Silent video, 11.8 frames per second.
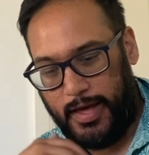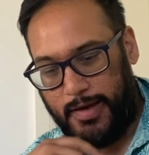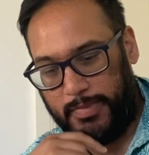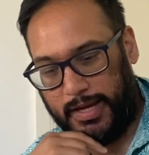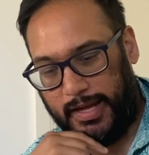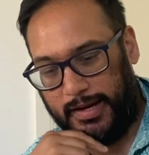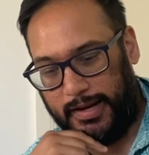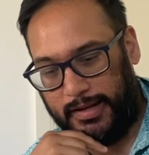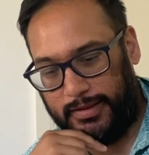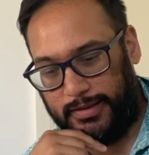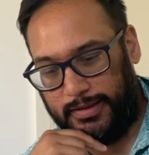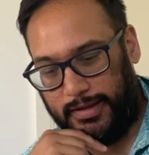Pakita
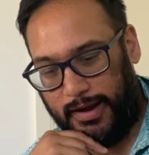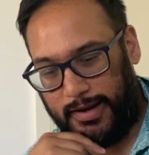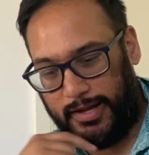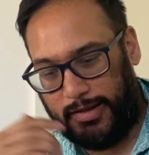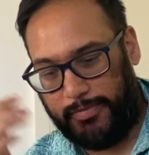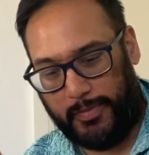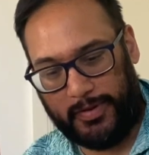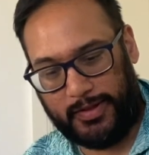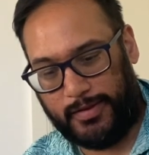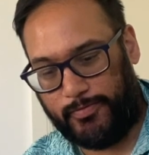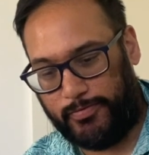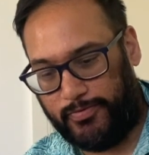Darichi, probably
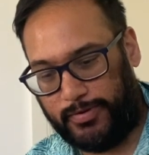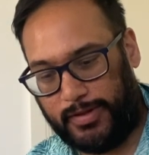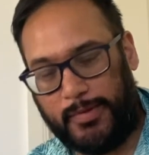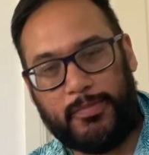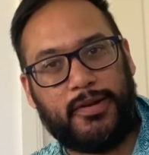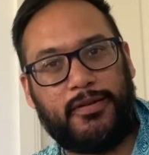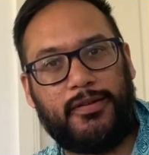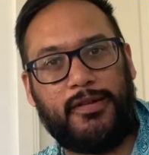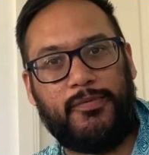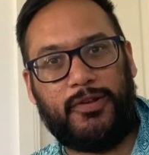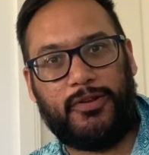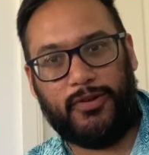similar
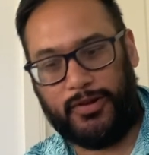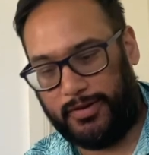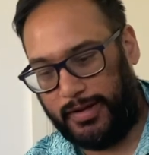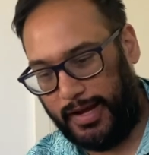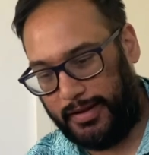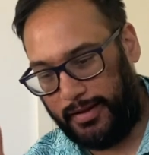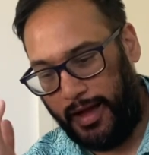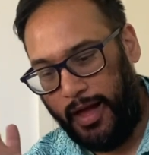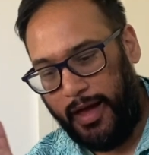circumstances.